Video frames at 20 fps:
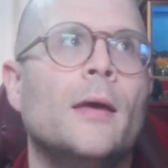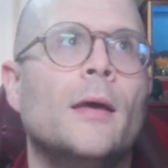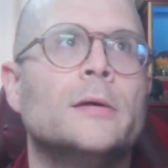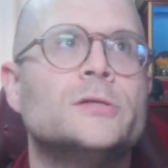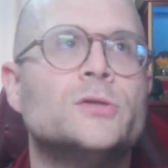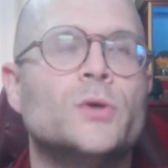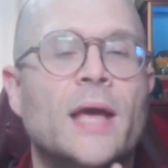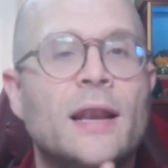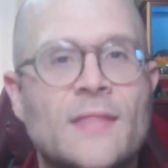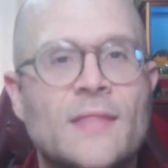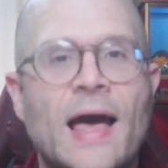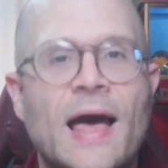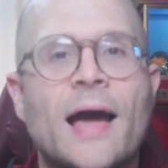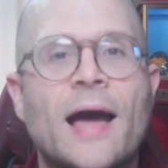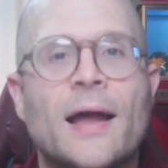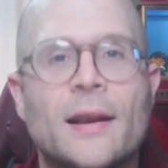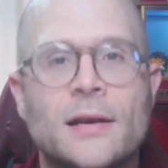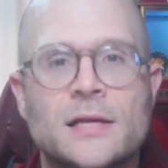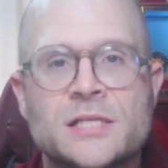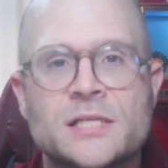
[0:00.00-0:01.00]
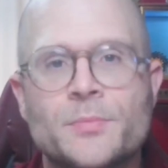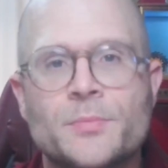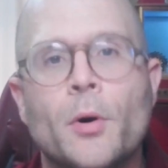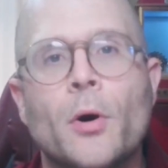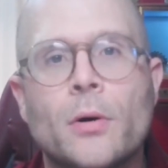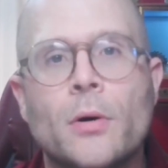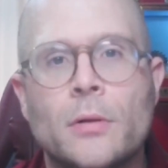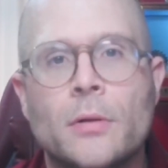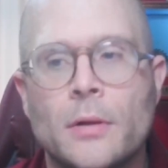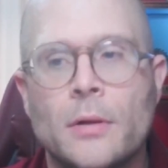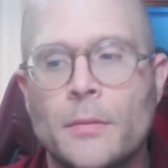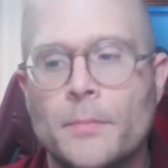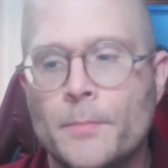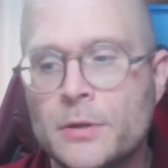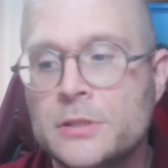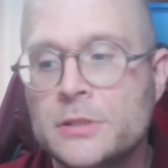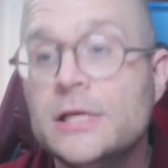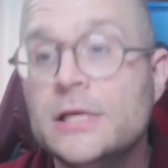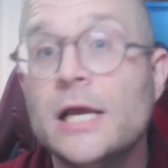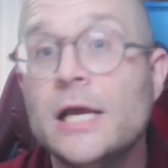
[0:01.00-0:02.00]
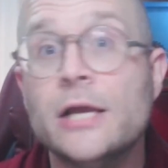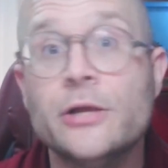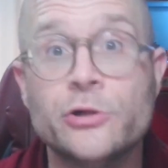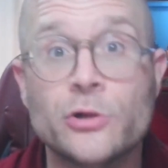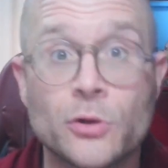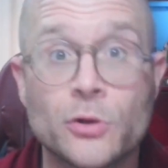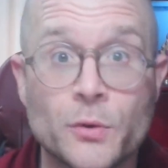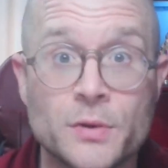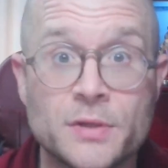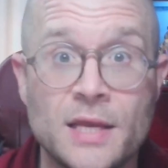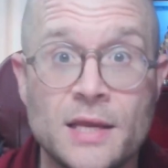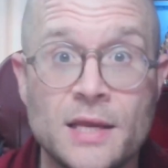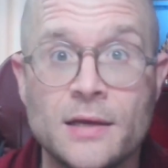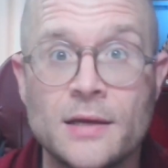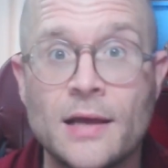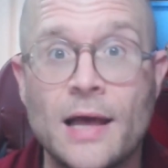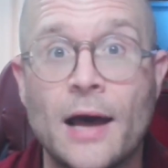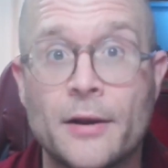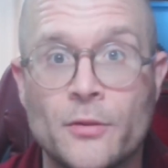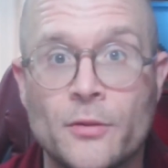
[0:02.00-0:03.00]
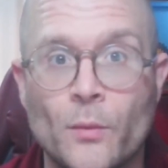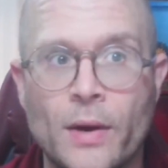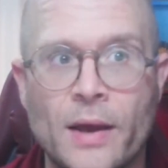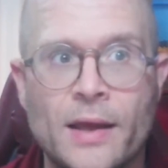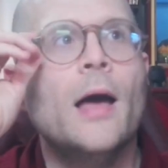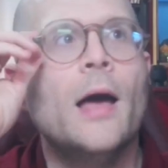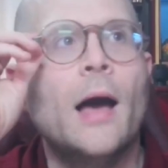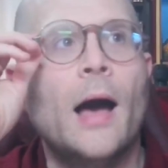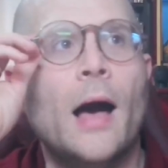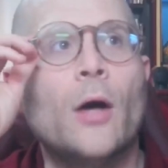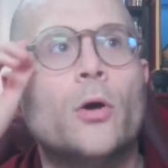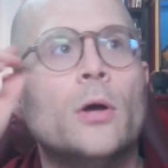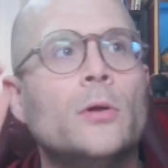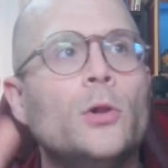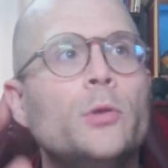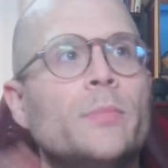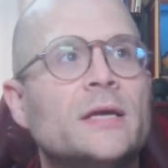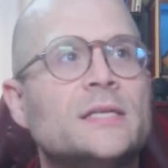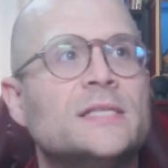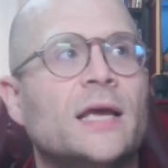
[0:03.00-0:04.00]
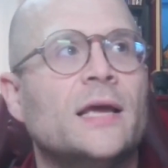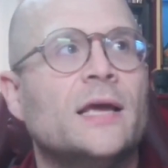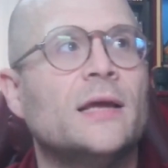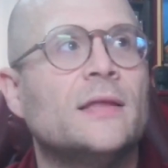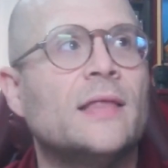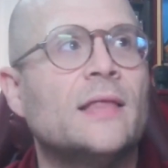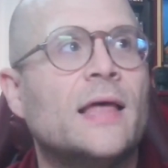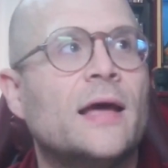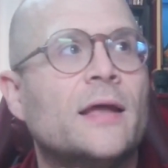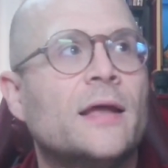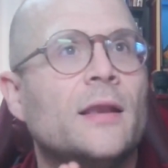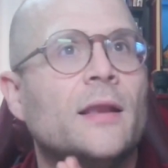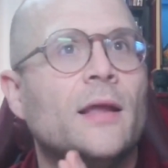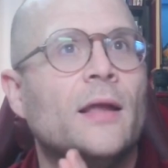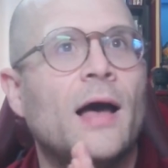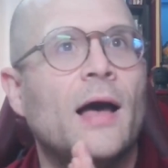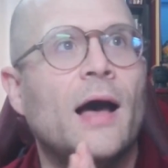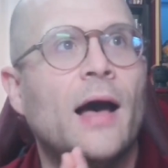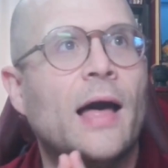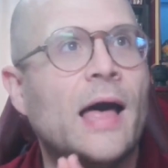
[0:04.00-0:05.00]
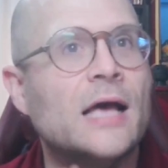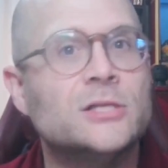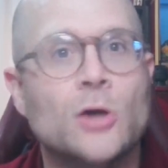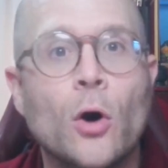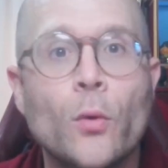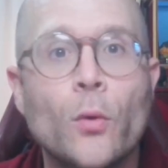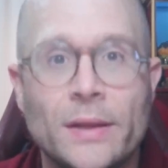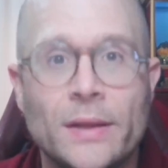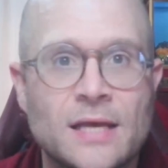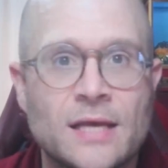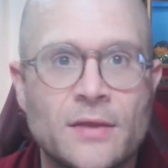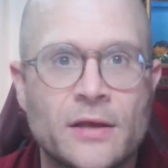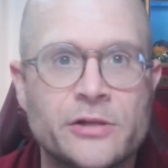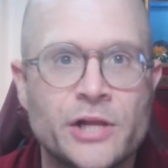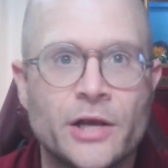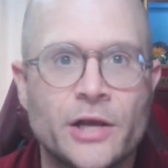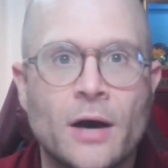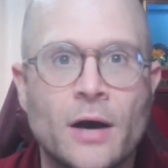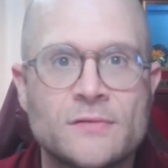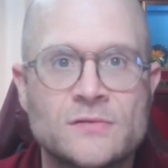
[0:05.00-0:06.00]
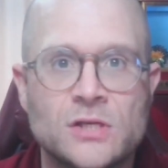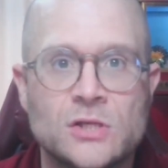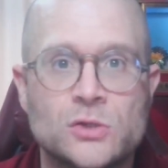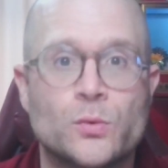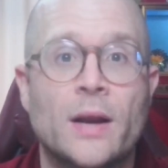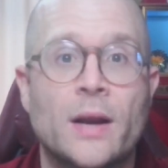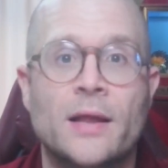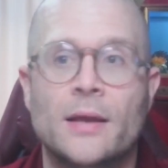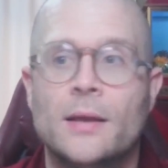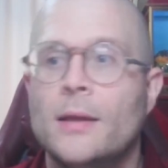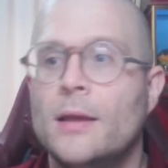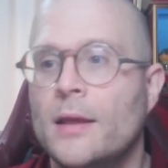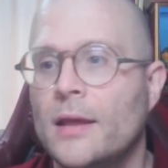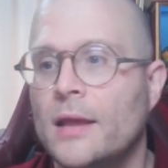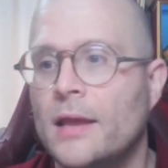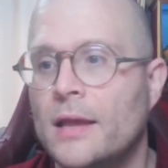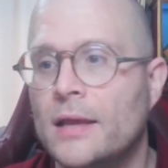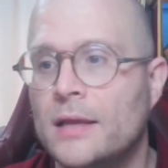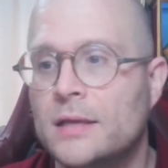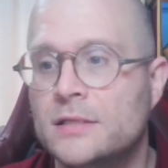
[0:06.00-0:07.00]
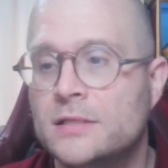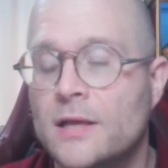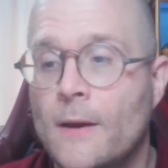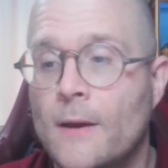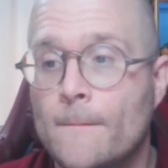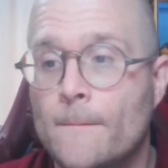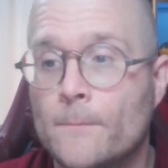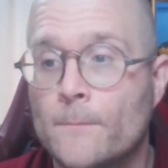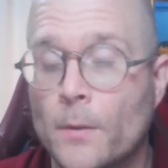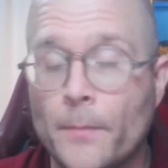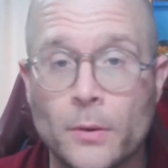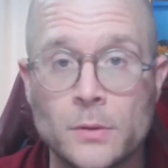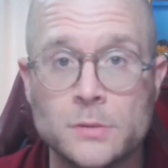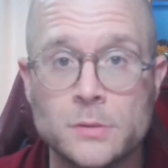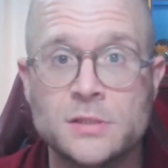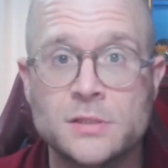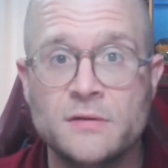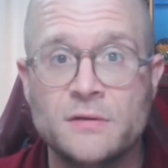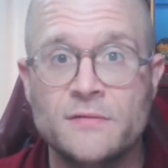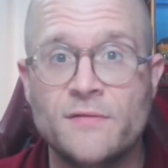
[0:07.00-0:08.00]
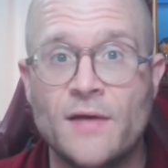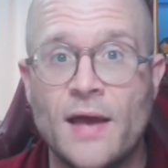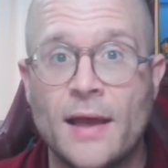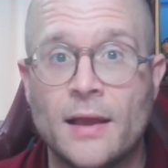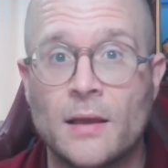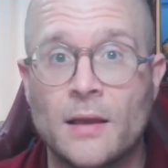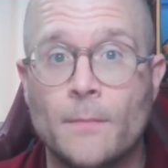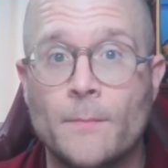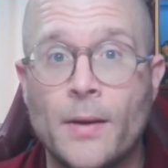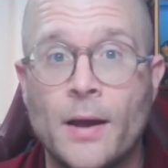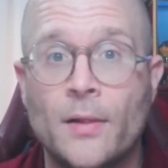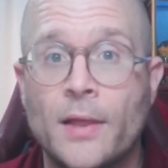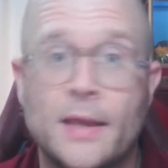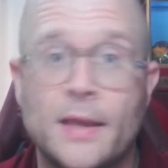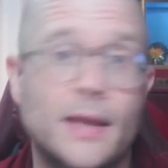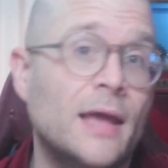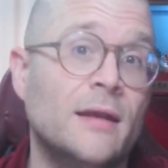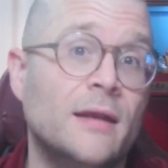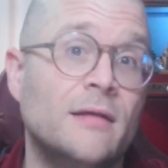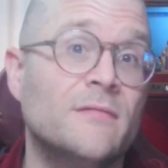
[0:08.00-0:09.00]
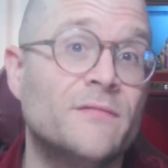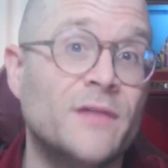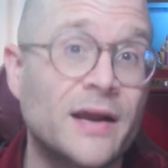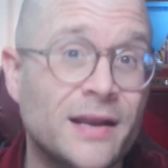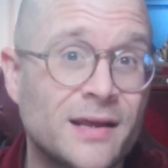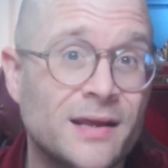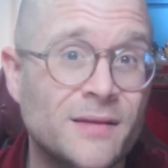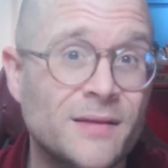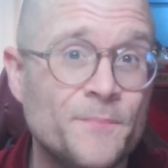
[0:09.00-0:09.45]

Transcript: So getting that small potential critique out of the way, I'll conclude by saying that, as always, I think Tchaikovsky's writing is propulsive and compelling and inviting.